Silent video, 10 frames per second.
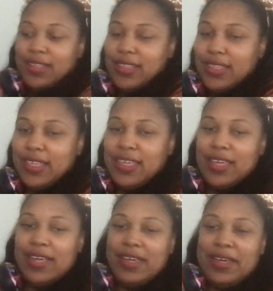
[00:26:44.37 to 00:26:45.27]

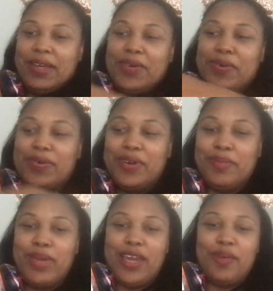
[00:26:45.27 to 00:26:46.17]
the
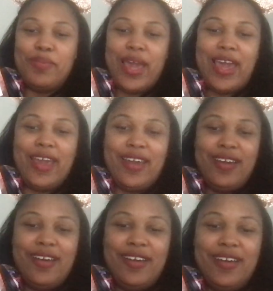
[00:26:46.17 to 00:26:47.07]
makeup bag
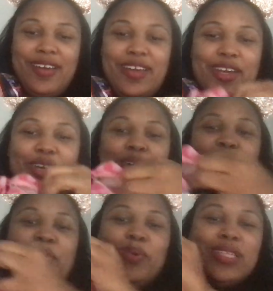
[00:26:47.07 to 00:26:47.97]

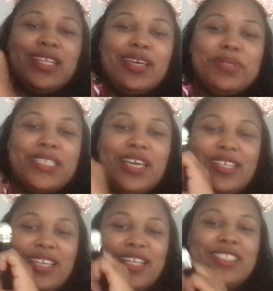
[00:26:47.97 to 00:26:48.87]
with the
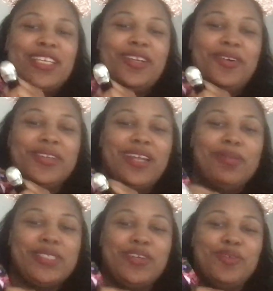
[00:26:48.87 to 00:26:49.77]
lipstick that is still on that I'm
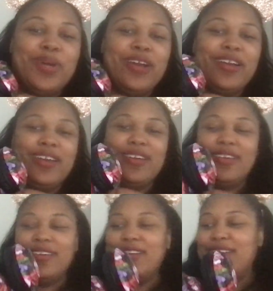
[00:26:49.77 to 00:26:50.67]
still wearing.
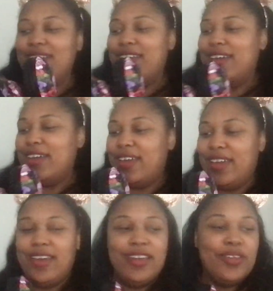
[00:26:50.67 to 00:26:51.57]

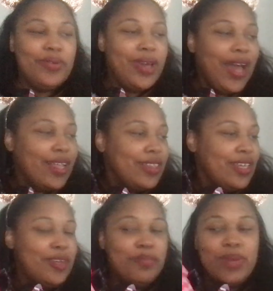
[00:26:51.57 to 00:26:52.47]
And you got
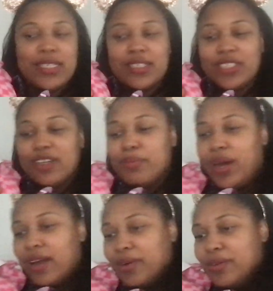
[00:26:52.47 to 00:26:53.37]
the message in a
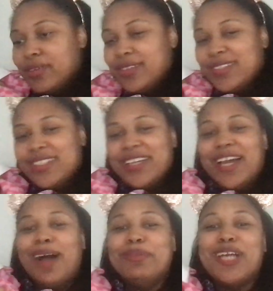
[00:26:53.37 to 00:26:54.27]
bottle.
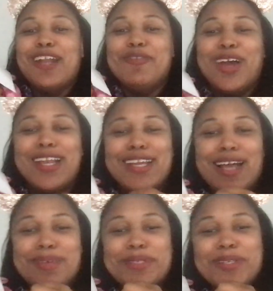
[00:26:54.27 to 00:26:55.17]
I'm trying to find it,
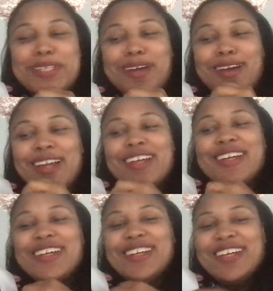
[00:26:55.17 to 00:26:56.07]
guys. I'm so sorry.
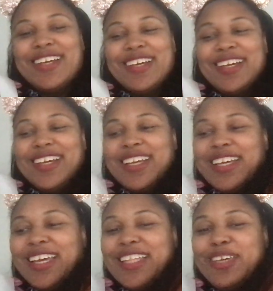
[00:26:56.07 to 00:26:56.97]

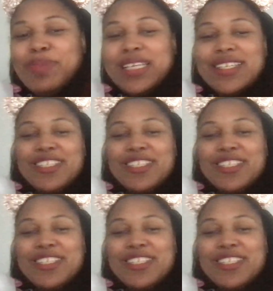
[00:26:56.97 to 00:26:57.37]
And the message